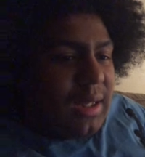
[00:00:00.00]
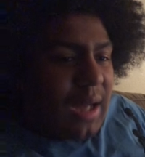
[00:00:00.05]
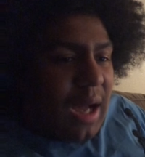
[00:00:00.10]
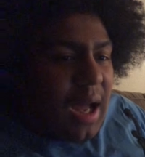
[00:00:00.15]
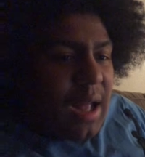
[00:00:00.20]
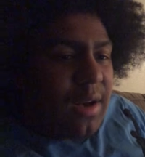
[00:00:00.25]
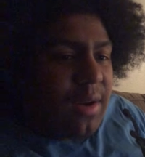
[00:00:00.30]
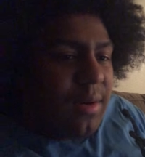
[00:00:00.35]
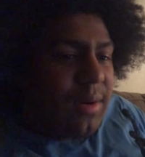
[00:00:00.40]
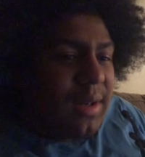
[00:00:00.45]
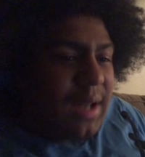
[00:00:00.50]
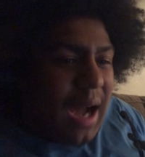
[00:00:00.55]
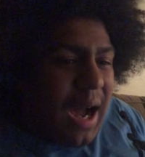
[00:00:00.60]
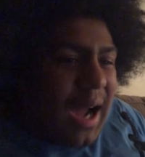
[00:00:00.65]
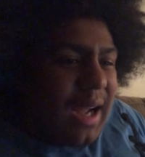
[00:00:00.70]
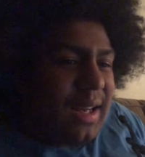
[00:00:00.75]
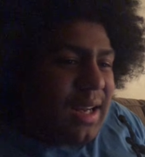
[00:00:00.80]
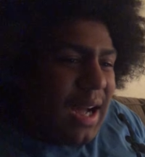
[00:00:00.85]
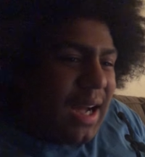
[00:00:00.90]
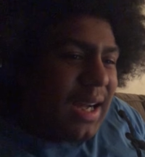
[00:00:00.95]
I know
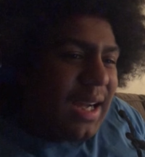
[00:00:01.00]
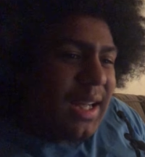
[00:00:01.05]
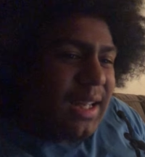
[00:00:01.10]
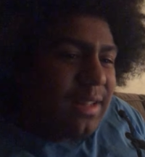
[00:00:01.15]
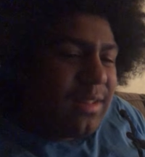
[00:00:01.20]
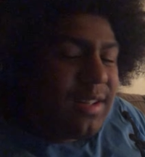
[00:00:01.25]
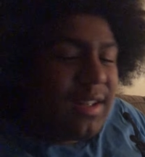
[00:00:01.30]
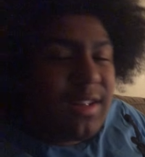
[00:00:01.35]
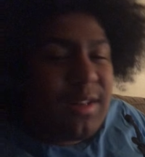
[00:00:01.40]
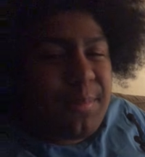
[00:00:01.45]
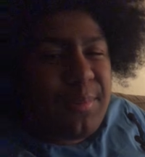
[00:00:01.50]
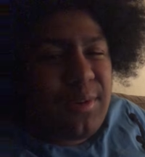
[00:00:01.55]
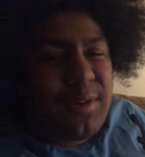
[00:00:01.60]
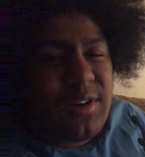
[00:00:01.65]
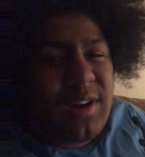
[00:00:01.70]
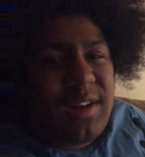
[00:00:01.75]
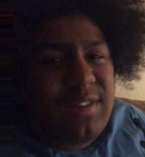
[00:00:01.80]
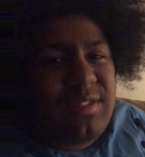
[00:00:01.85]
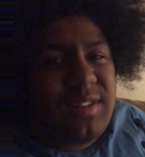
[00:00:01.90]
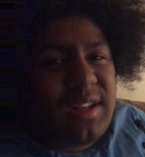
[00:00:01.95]
I, I intend to
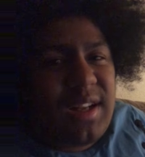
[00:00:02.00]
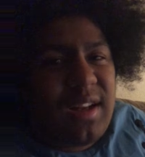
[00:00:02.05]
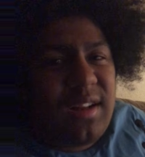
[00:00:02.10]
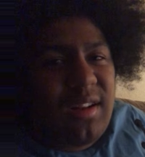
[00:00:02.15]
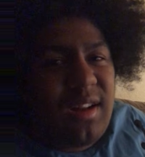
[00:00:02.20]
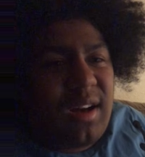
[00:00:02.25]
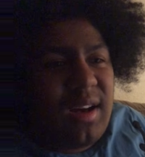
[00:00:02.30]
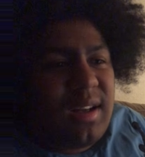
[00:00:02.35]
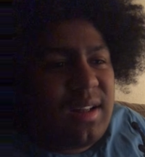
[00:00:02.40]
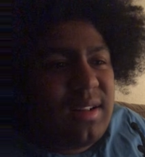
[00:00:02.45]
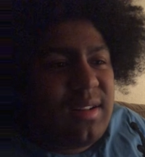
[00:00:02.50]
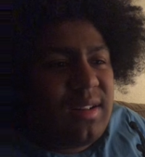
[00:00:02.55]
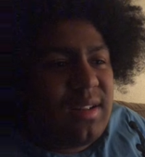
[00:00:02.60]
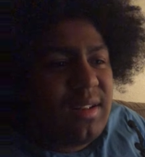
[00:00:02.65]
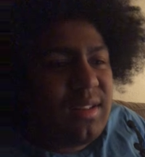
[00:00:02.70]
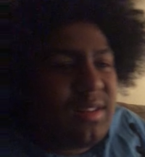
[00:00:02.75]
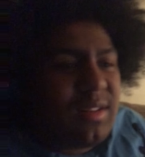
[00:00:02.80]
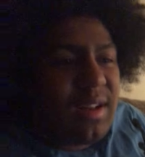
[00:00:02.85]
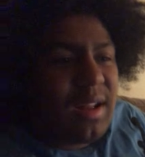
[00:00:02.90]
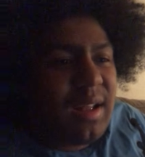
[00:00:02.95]
procrastinate a lot and
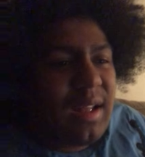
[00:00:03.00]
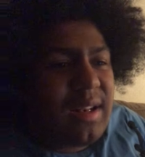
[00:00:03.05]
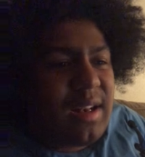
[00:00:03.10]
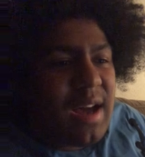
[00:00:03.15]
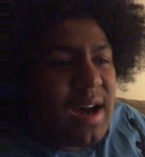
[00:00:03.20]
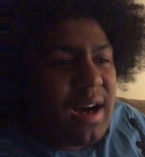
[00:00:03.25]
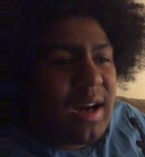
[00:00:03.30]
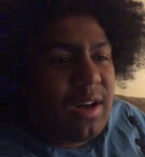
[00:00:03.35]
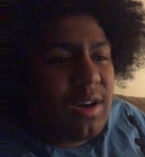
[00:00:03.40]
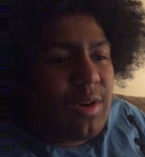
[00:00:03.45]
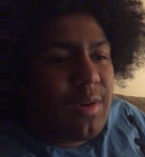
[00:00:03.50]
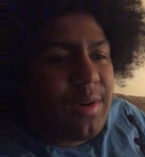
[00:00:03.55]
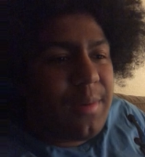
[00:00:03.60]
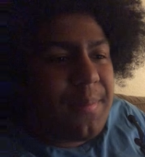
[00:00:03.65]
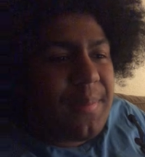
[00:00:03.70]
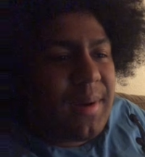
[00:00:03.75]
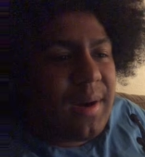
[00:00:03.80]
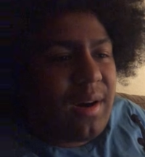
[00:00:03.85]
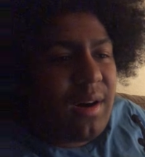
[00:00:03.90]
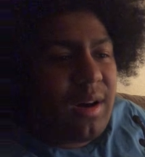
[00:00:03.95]
not going
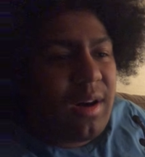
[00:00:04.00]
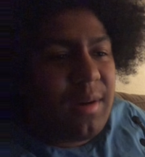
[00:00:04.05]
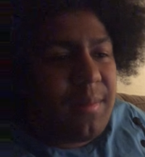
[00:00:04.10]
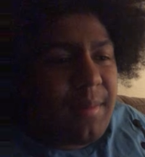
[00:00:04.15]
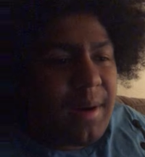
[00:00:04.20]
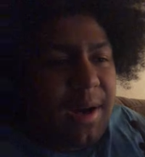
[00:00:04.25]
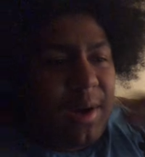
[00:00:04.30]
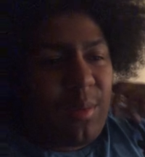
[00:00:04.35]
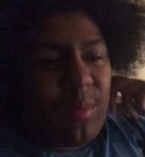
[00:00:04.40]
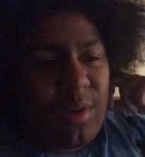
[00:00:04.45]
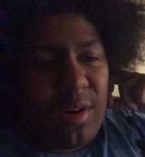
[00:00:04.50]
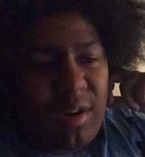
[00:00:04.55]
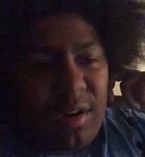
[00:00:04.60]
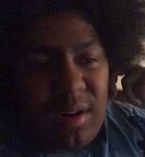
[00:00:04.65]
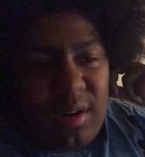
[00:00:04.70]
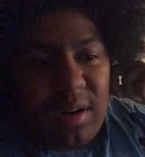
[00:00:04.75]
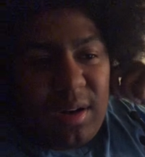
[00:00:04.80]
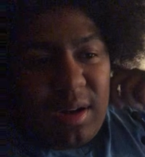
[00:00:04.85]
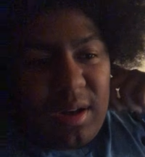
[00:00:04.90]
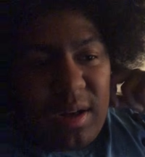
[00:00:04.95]
on my
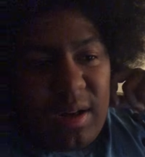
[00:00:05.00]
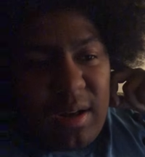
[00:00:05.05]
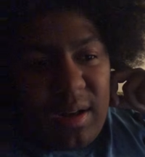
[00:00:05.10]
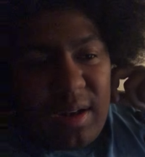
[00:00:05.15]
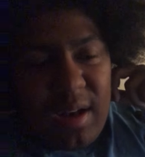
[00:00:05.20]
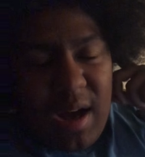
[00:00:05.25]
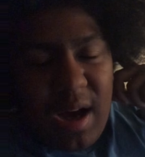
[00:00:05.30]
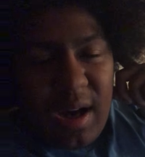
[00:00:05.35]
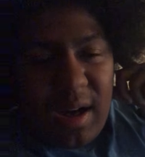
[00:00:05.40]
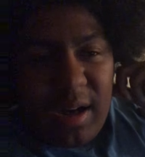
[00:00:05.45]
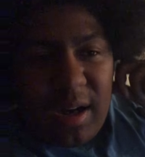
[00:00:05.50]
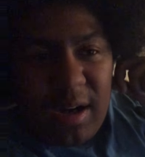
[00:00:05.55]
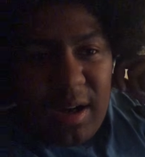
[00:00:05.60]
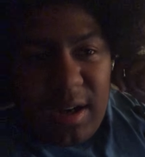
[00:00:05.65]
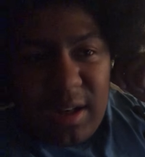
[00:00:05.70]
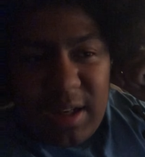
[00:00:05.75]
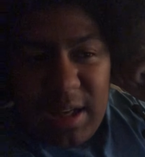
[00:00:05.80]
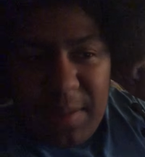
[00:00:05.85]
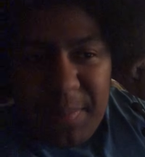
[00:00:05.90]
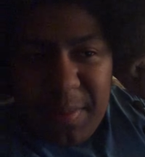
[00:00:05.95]
word, not uh,
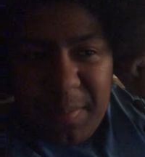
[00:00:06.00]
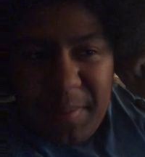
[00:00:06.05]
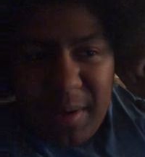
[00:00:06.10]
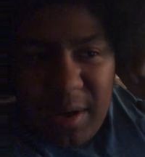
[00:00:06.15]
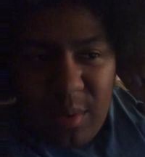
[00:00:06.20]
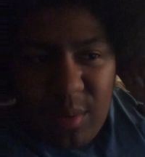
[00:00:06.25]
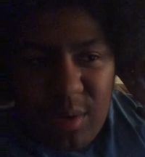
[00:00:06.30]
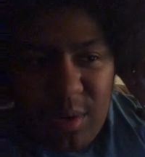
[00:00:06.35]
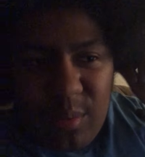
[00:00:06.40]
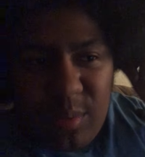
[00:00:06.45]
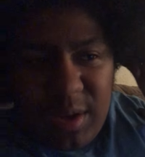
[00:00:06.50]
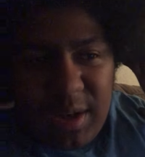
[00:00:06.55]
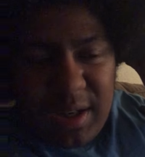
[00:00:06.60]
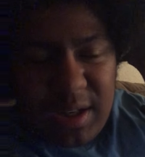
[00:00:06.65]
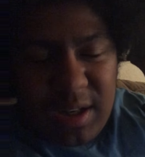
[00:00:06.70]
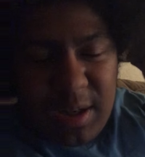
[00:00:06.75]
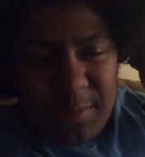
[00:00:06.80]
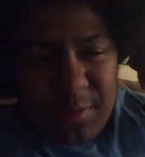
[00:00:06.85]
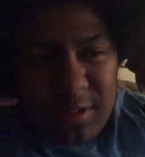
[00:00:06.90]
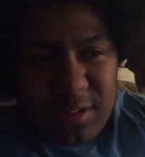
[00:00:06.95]
keeping my word when it
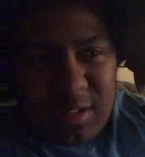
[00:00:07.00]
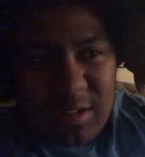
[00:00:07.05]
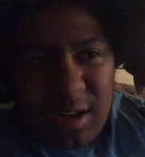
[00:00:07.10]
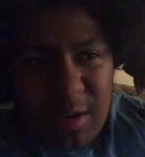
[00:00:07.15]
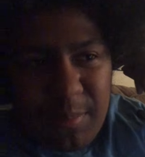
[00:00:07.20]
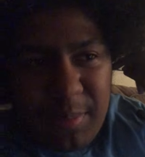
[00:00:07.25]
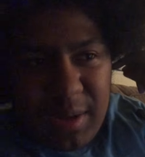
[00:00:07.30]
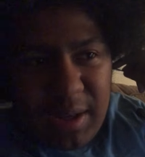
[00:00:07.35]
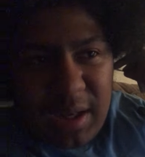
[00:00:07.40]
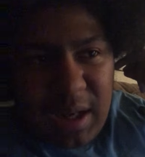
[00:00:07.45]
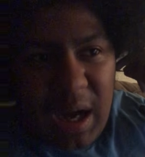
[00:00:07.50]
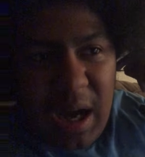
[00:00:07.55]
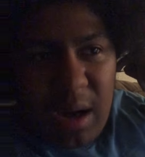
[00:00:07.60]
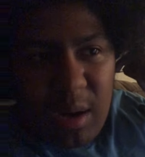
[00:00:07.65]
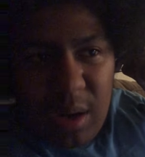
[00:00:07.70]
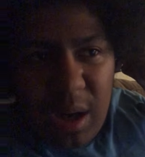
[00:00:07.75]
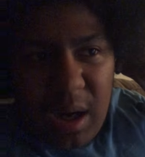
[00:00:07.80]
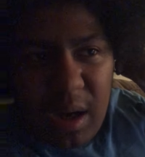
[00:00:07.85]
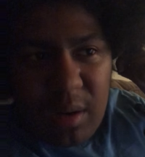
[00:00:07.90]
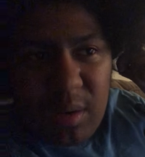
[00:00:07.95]
comes to stuff. But like,
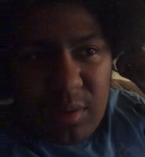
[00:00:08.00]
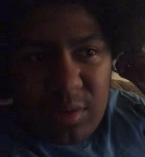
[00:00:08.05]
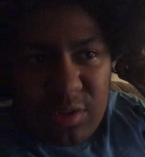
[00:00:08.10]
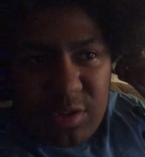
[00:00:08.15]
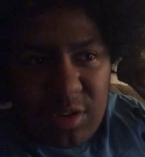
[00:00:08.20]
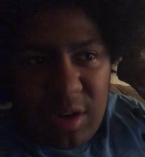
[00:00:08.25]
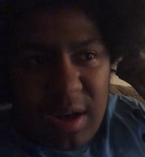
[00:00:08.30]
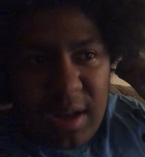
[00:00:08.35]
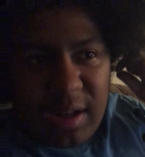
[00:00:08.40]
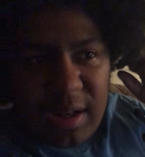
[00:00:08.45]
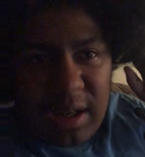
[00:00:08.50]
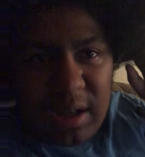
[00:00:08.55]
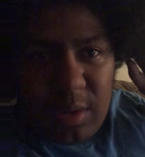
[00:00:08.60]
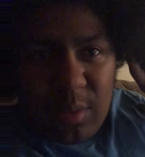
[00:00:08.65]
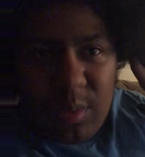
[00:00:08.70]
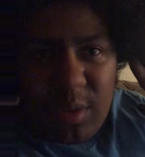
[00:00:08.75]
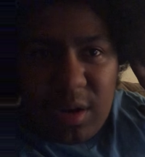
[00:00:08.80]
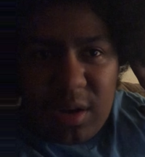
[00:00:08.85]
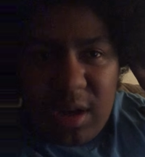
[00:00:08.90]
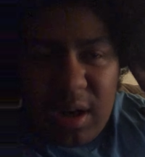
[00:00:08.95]
I'll, I'll try like
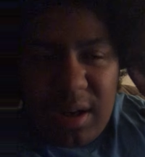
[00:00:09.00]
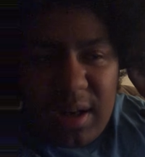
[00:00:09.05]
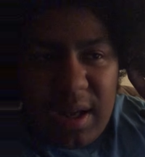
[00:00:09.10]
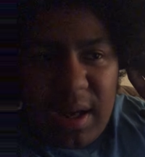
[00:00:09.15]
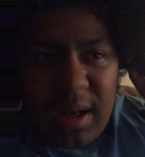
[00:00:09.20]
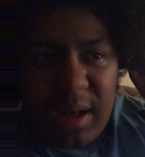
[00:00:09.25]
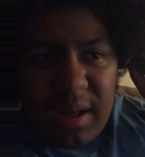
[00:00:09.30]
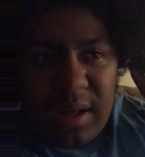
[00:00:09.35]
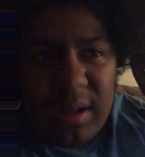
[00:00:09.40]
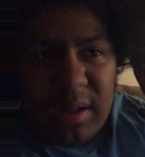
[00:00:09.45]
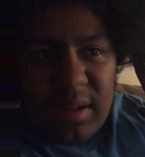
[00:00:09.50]
work on that.